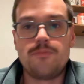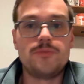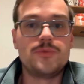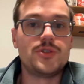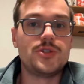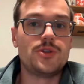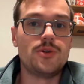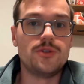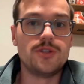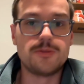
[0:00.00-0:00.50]

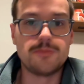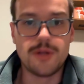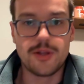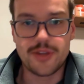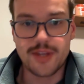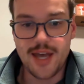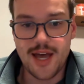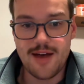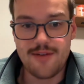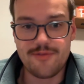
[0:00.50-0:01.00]
students
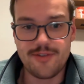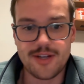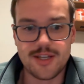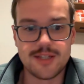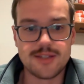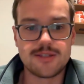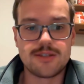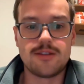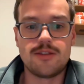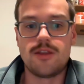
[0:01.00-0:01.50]
build
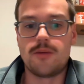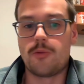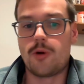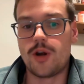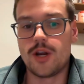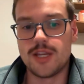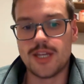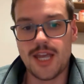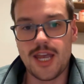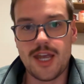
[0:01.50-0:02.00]
confidence, they're
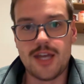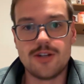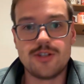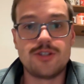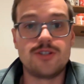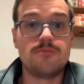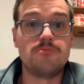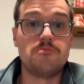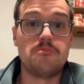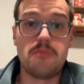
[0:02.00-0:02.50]
more
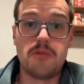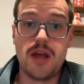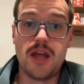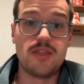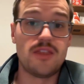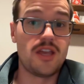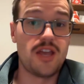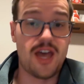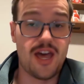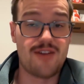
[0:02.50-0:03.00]
engaged,
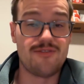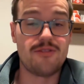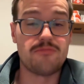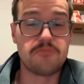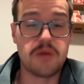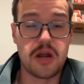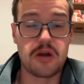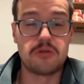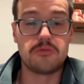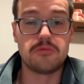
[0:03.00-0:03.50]
and they have a
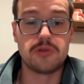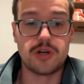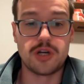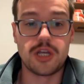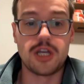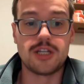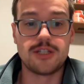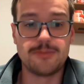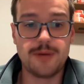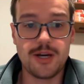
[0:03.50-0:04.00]
better
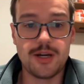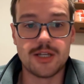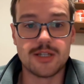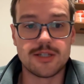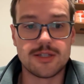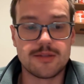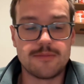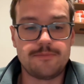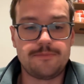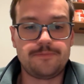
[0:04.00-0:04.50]
learning
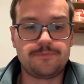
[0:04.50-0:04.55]
experience.